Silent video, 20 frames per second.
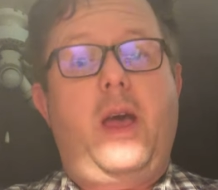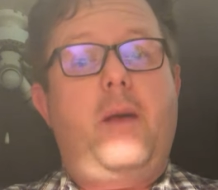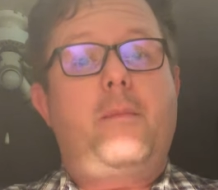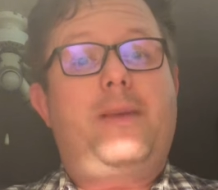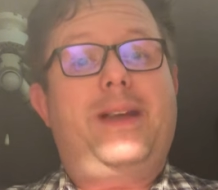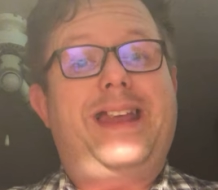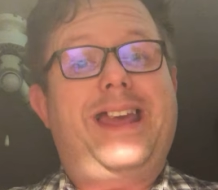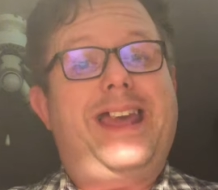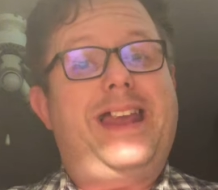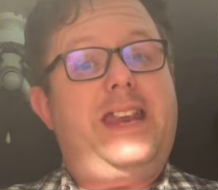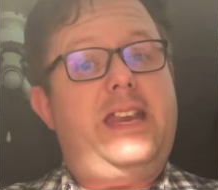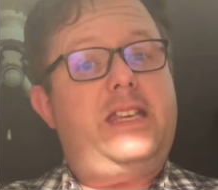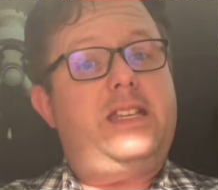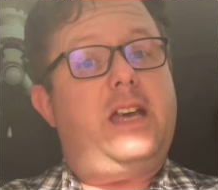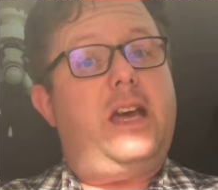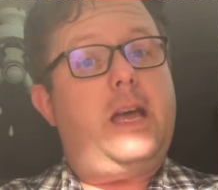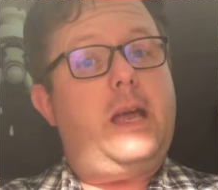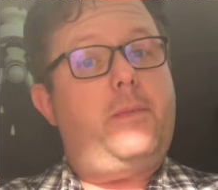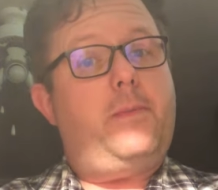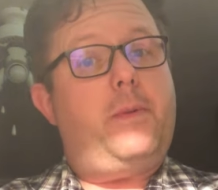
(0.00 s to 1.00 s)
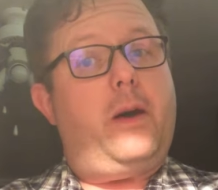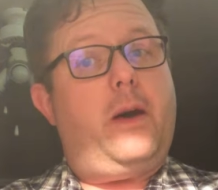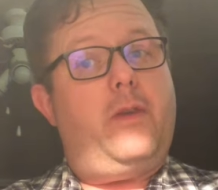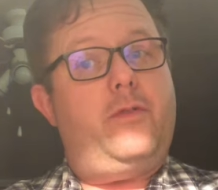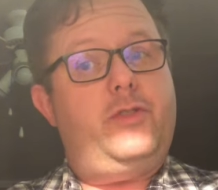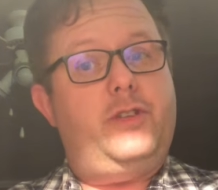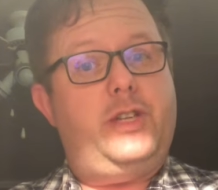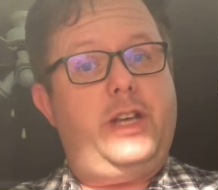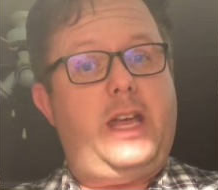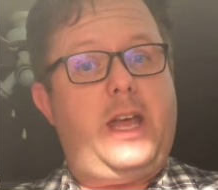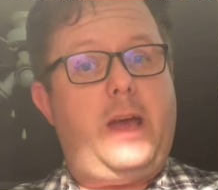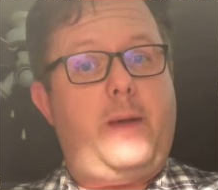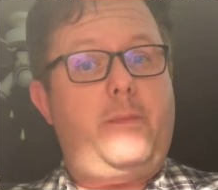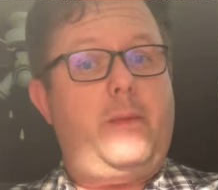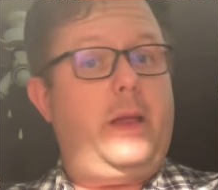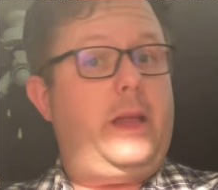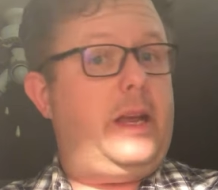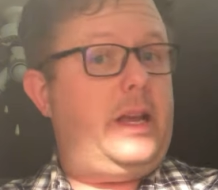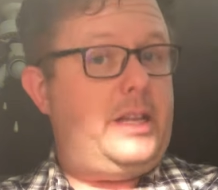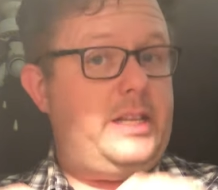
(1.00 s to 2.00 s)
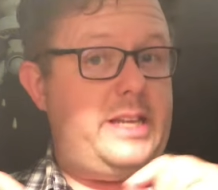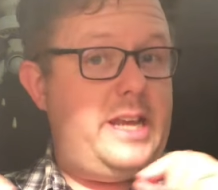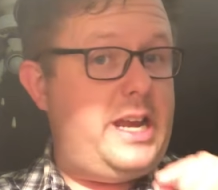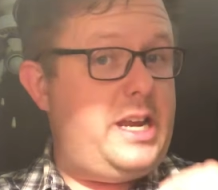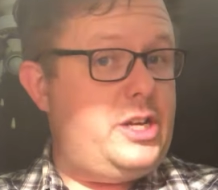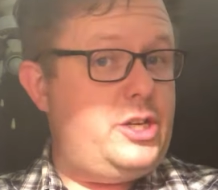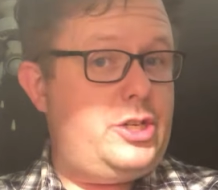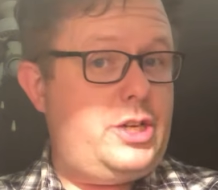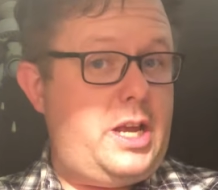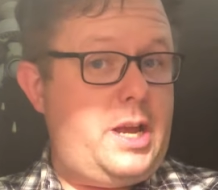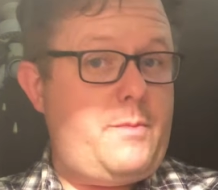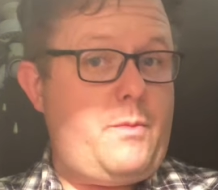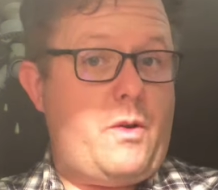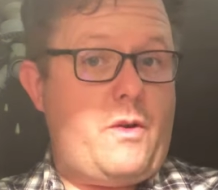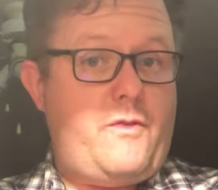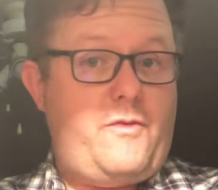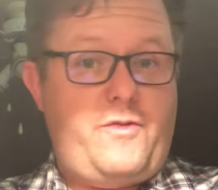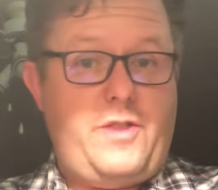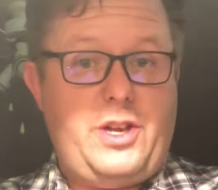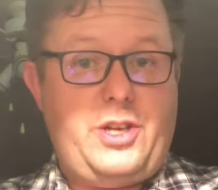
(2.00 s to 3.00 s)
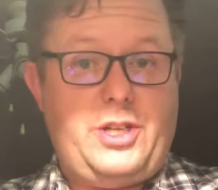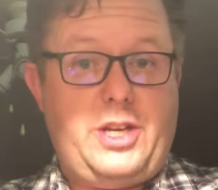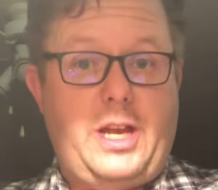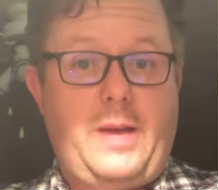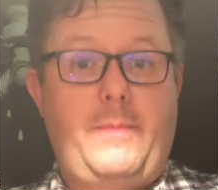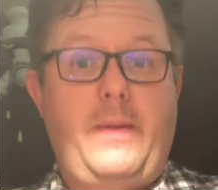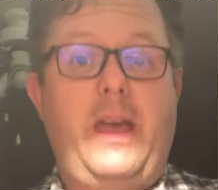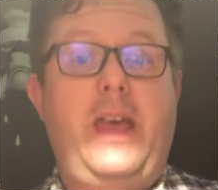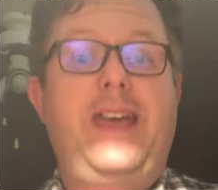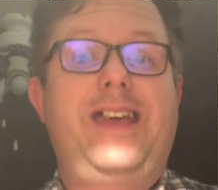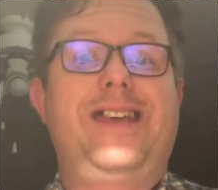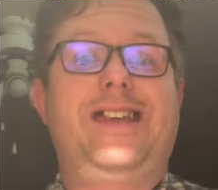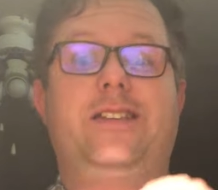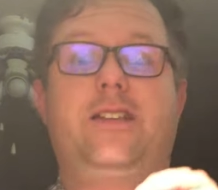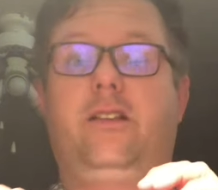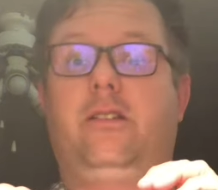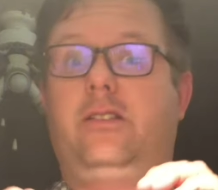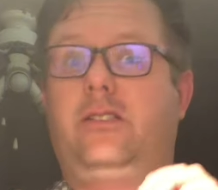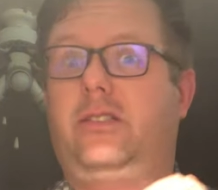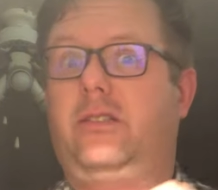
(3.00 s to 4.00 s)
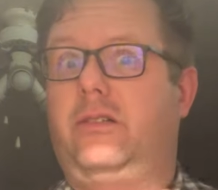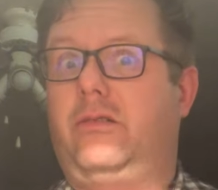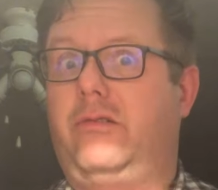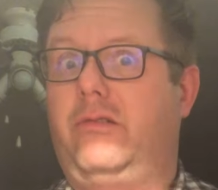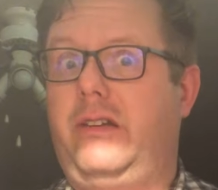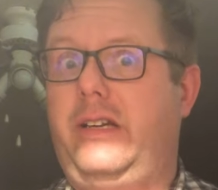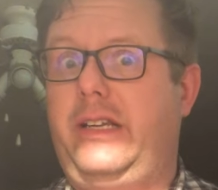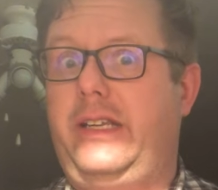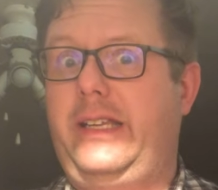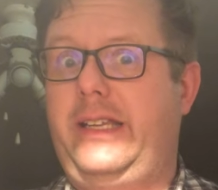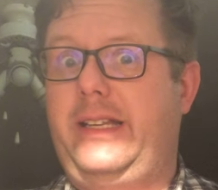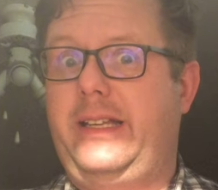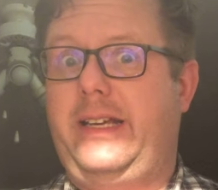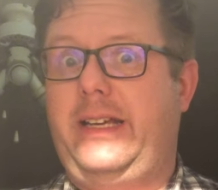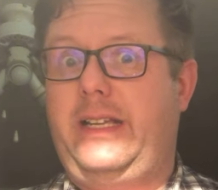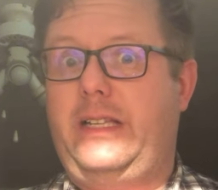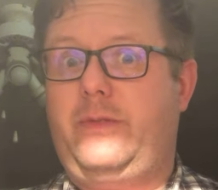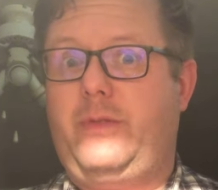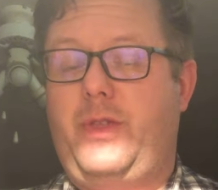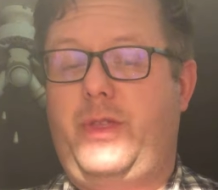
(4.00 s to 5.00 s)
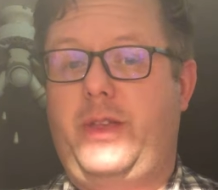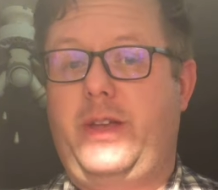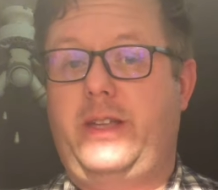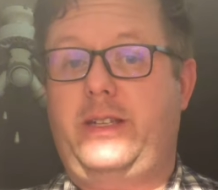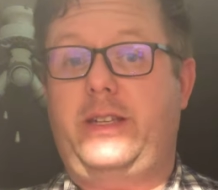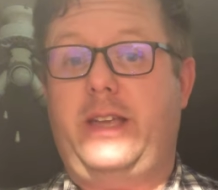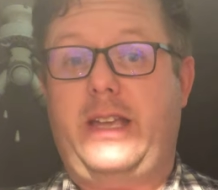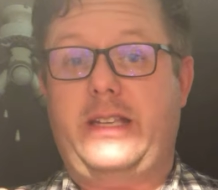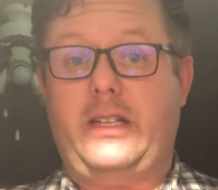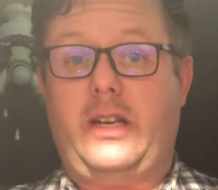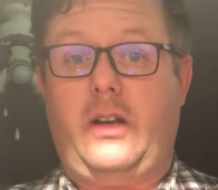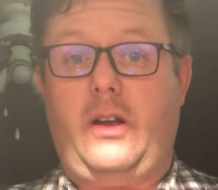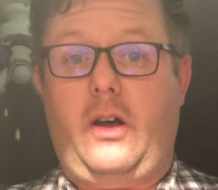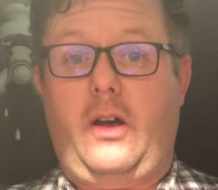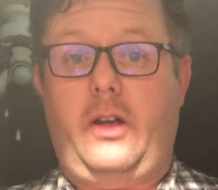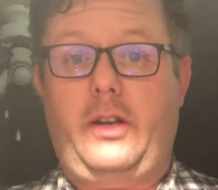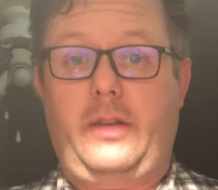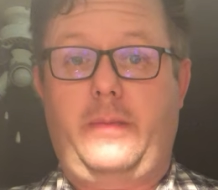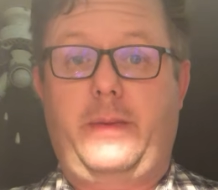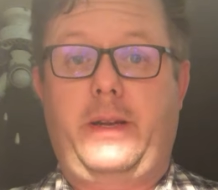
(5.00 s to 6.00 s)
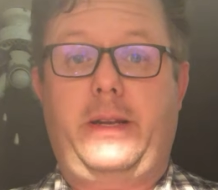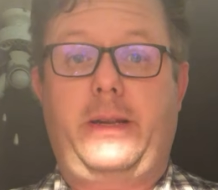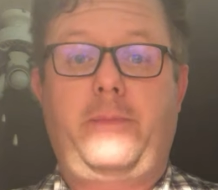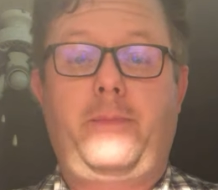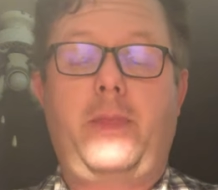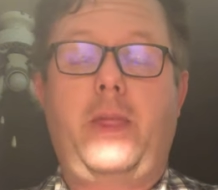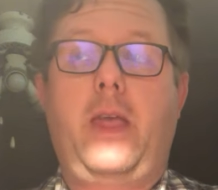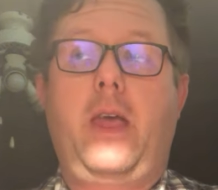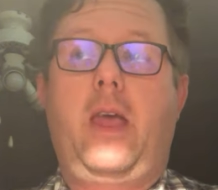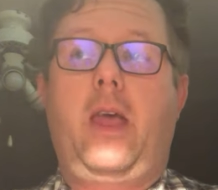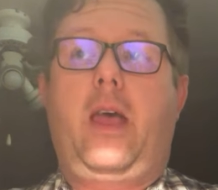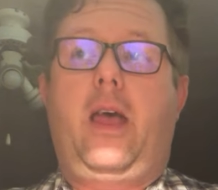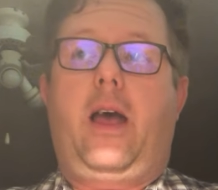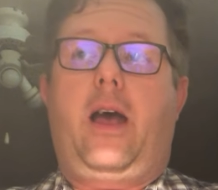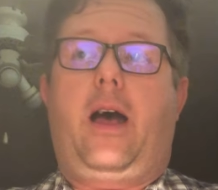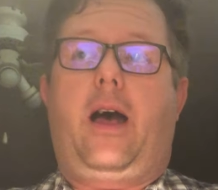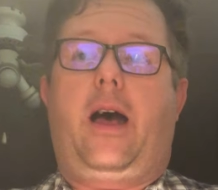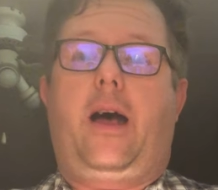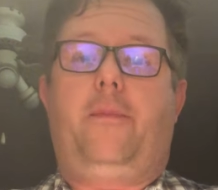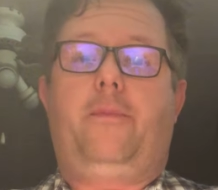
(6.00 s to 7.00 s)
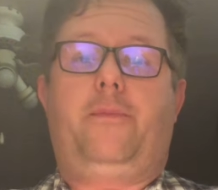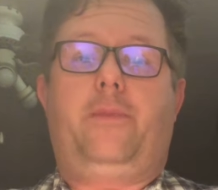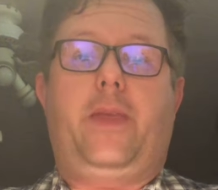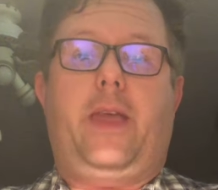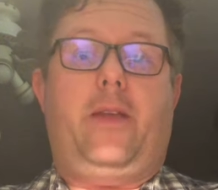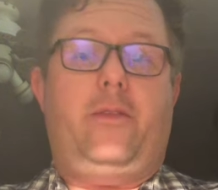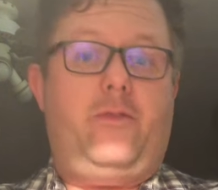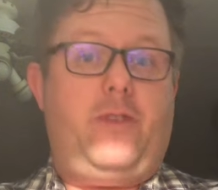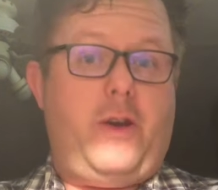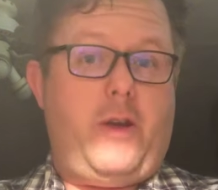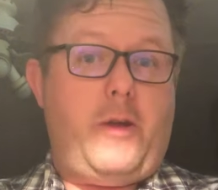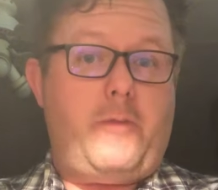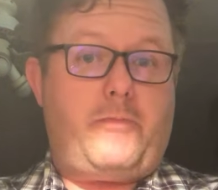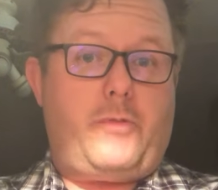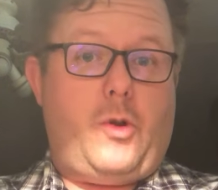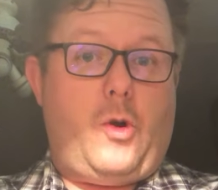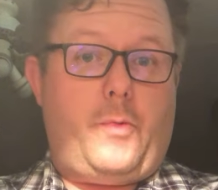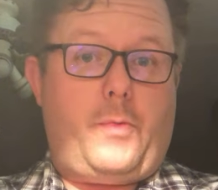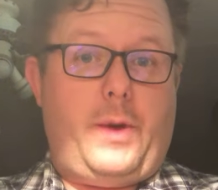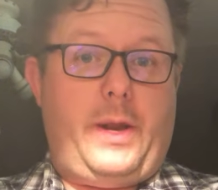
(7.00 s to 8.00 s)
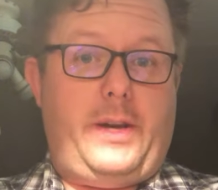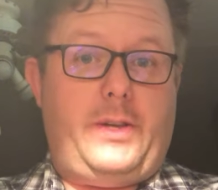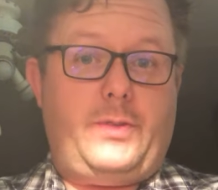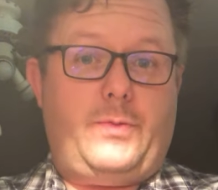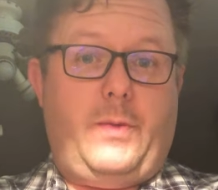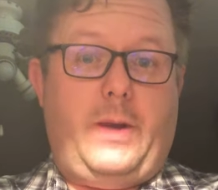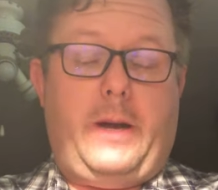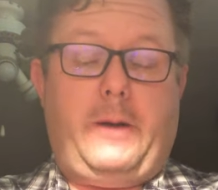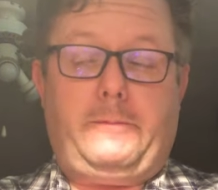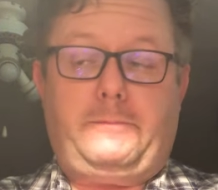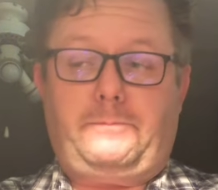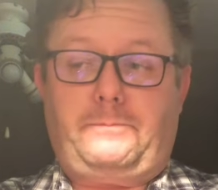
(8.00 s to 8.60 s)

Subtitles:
But any type of jam, like a date jam or a fig jam, is also really nice with this as a condiment, and very appropriate as well.